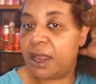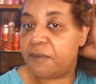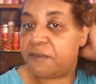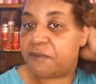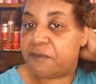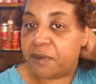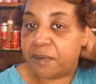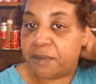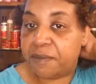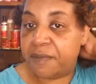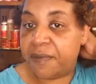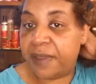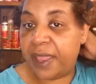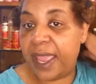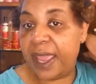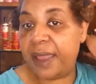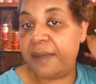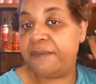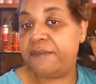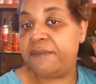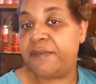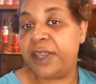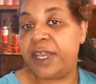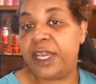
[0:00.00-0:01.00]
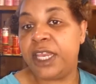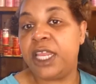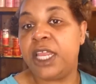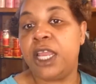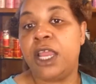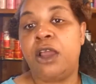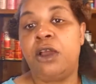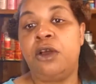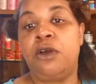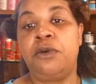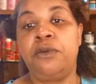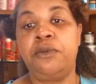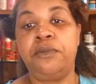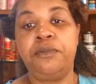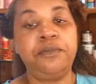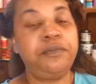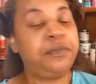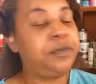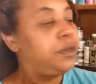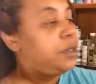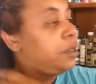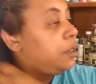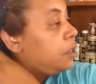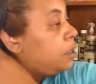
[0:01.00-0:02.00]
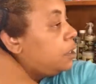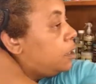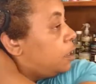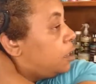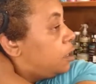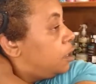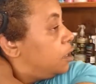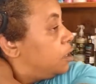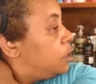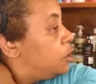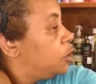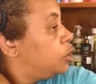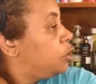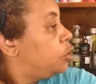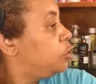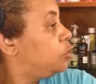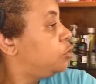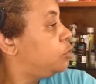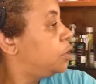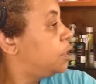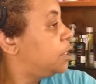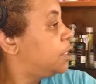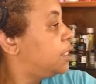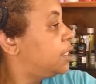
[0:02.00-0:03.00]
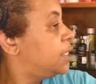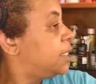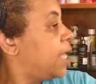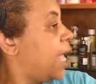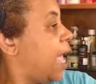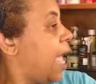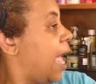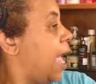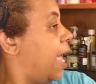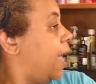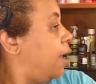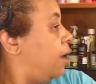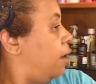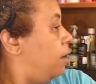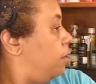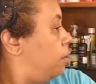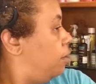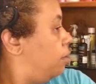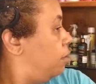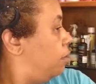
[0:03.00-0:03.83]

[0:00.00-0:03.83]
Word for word: up from that video to do a style